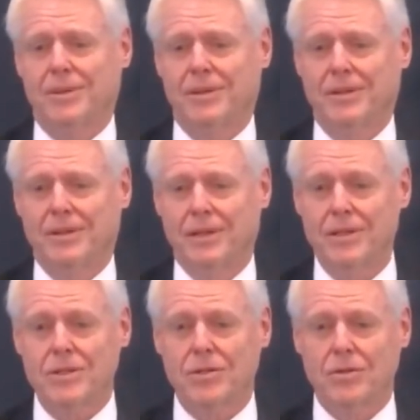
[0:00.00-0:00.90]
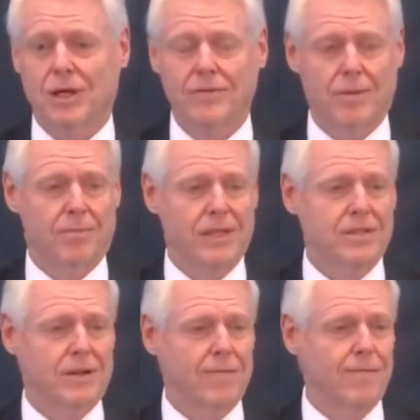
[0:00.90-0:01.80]
It's a new covenant based
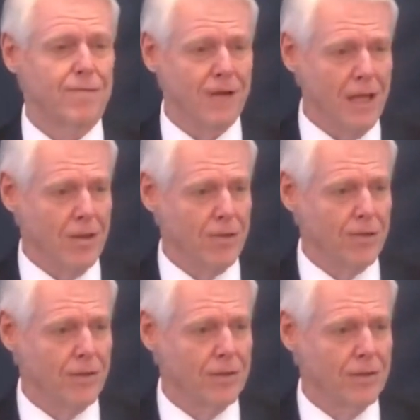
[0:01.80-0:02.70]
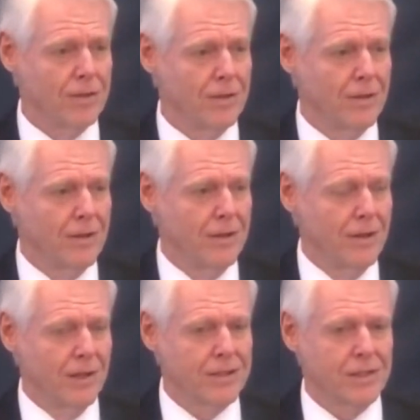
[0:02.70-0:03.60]
on faith,
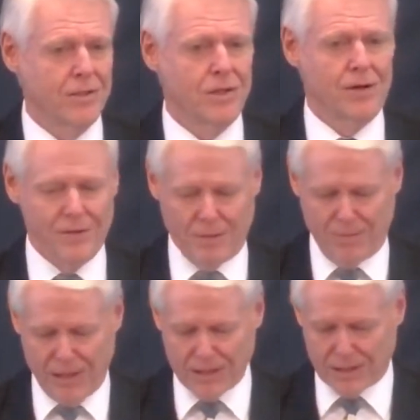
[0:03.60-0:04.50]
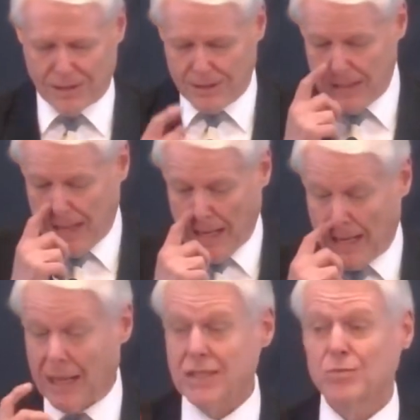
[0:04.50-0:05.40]
it's a new covenant based on
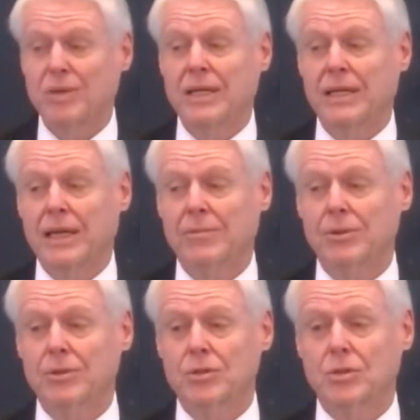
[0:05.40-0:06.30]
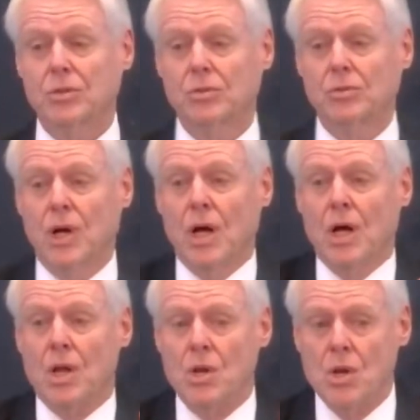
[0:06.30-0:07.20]
us being able to
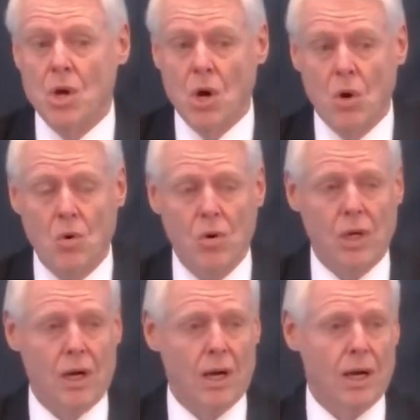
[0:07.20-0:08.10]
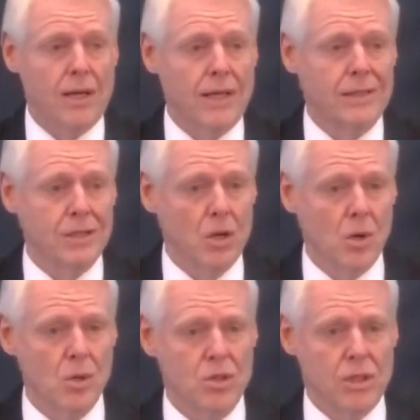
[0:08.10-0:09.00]
know God and know
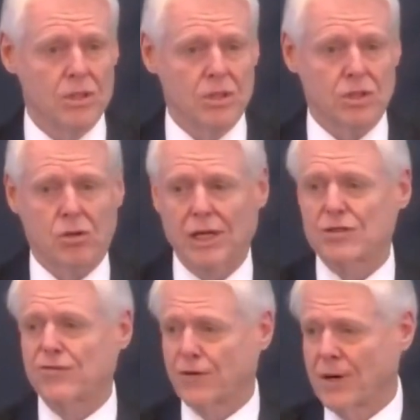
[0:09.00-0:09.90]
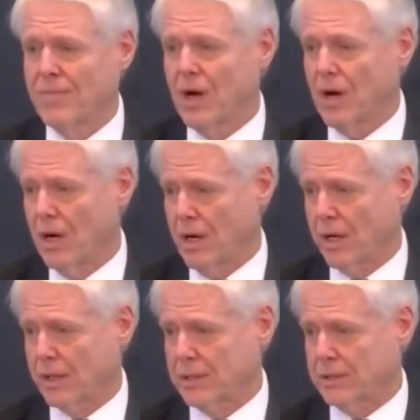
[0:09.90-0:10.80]
Jesus Christ from the
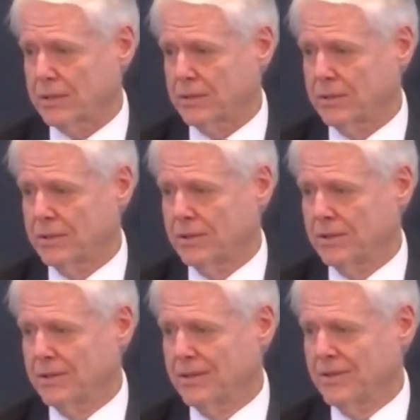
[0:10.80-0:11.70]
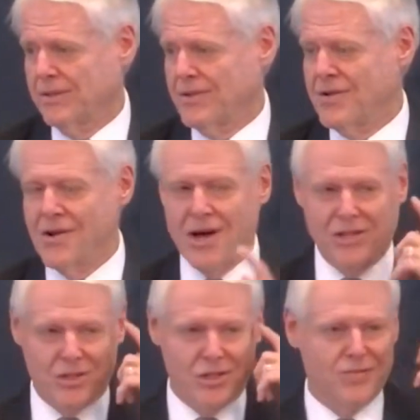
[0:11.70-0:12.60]
heart, not
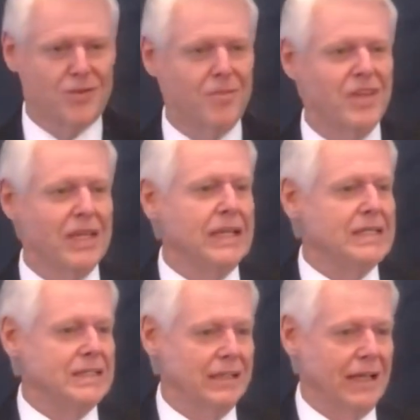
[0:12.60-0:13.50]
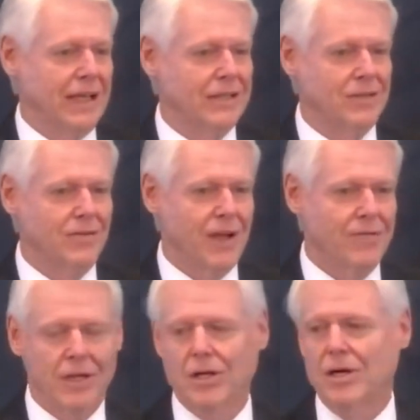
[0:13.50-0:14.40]
just from the intellect of having a
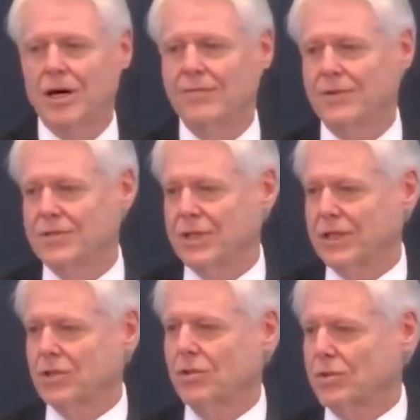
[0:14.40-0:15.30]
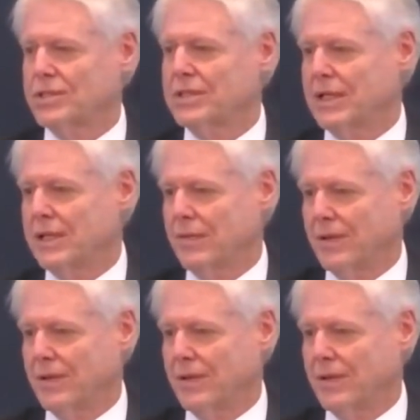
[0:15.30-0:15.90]
conversation or seeing them.